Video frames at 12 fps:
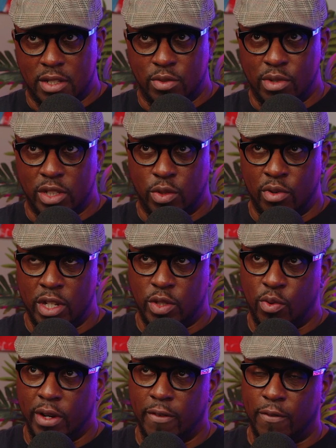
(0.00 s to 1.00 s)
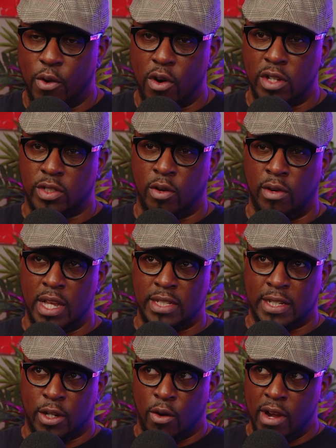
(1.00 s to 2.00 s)
us with 2024. So let's
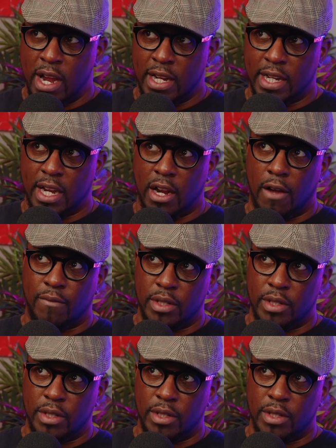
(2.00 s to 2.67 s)
go ahead and get off